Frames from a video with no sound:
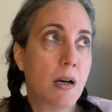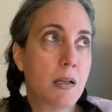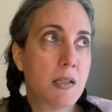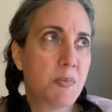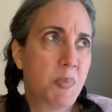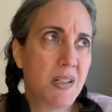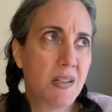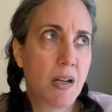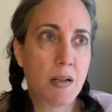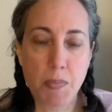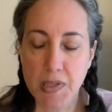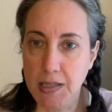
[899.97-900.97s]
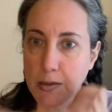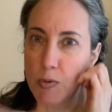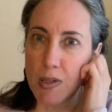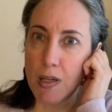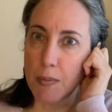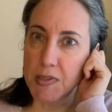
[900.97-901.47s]
it's been kind of busy
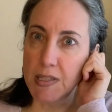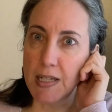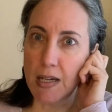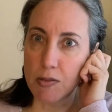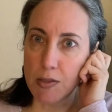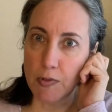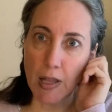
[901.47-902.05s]
with ups and downs of